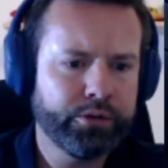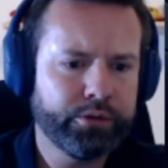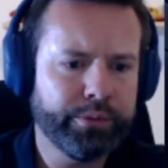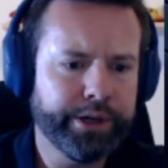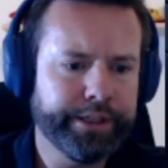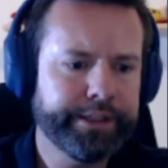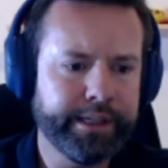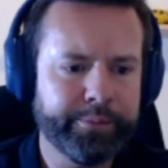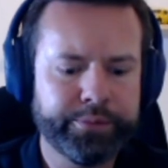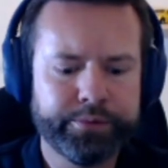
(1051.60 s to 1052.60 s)
query
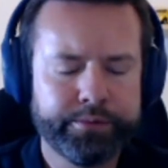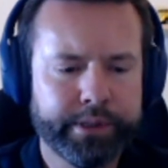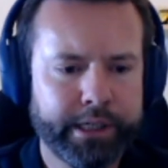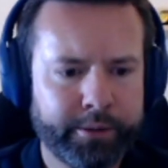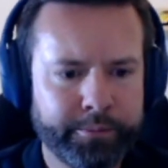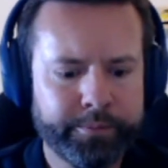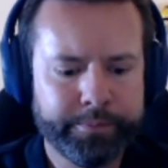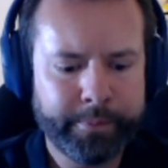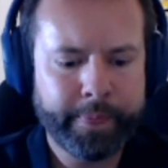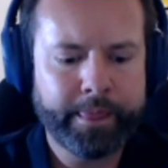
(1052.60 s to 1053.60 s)
step
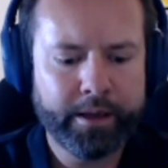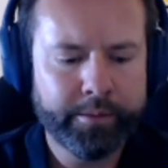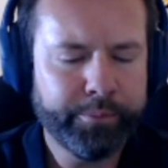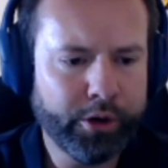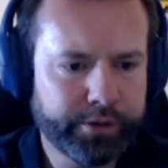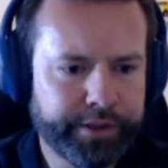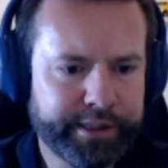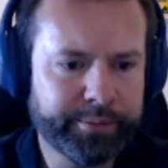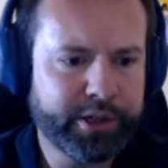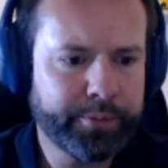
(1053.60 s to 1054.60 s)
part of the
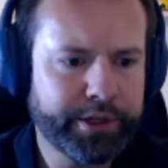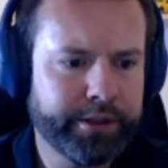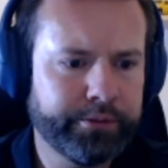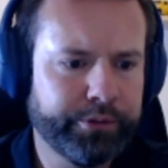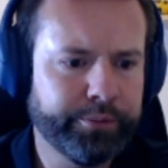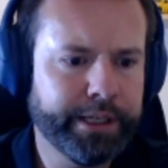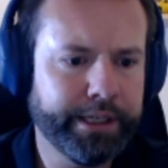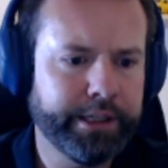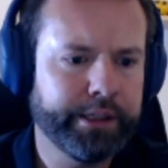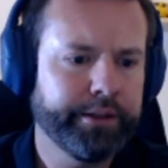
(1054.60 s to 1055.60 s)
subscription would
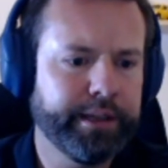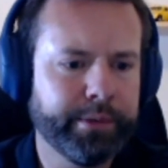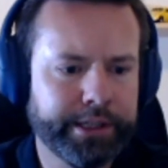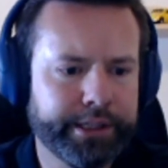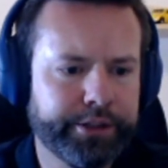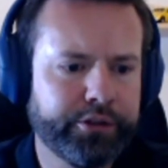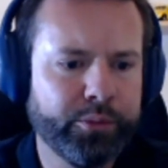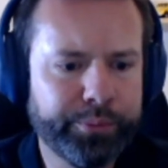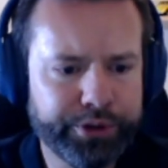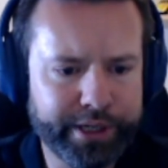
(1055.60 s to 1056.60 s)
be the ability to
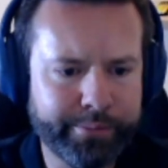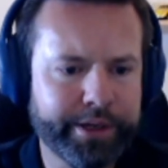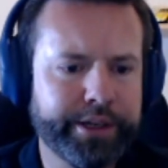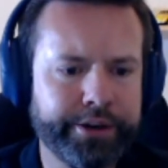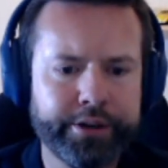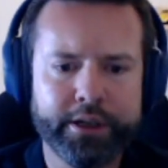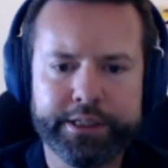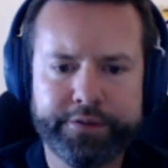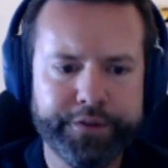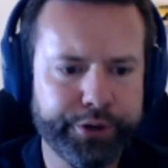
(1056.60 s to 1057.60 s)
compute a
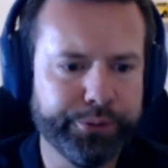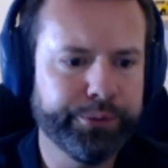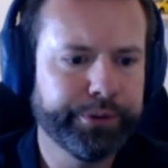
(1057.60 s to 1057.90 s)
materialized view